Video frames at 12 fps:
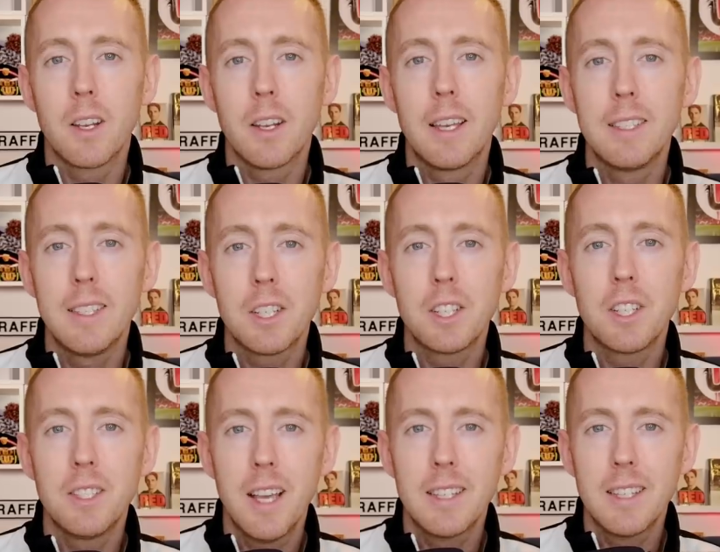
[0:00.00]
that's something he's
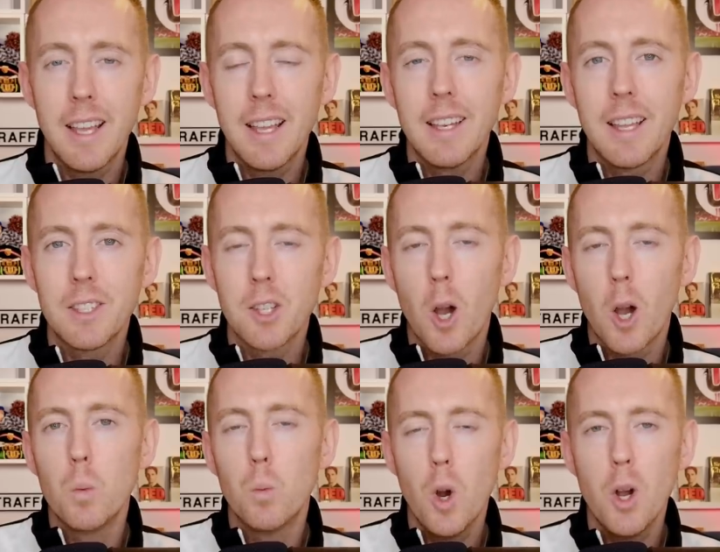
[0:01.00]
actually said in his
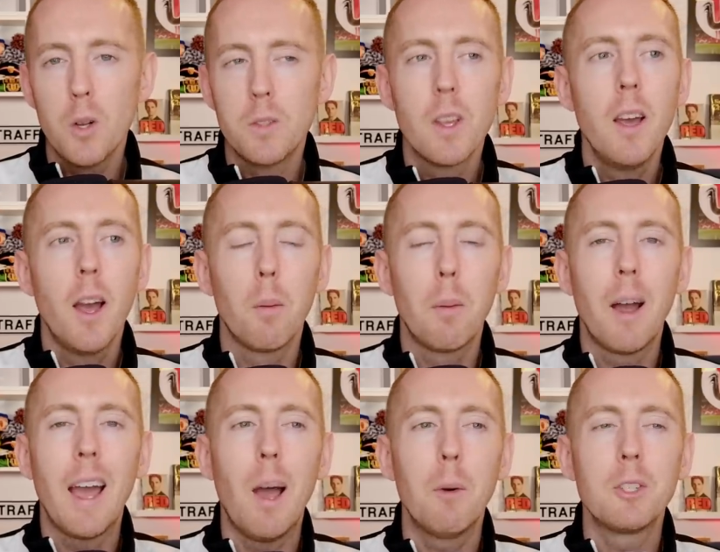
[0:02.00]
own words
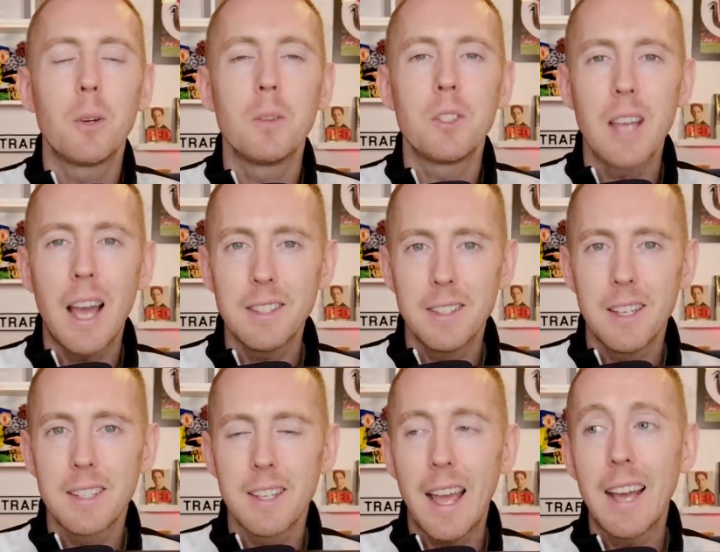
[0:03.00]
about how his own
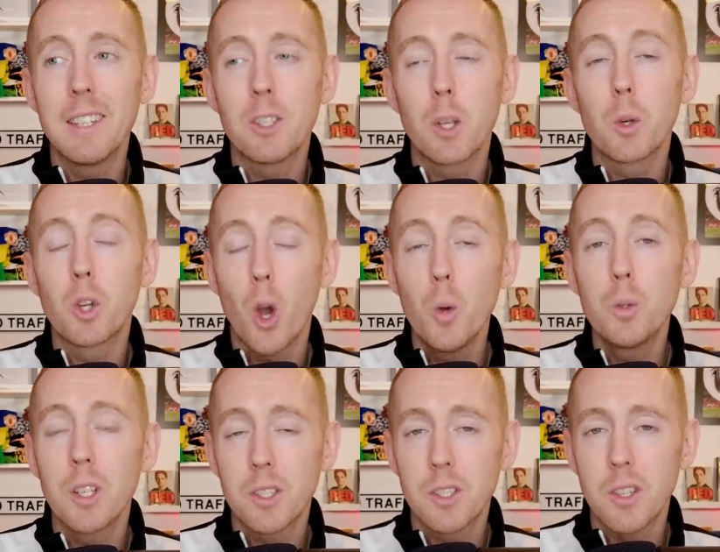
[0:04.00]
tactics and his own
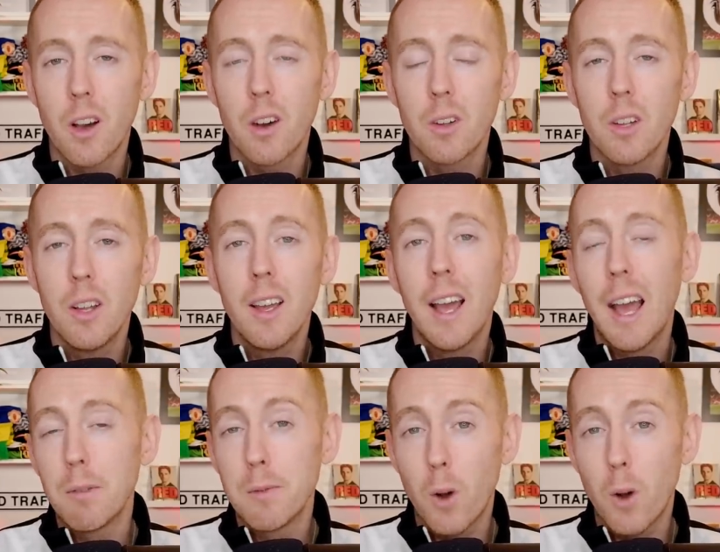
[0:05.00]
coaching style have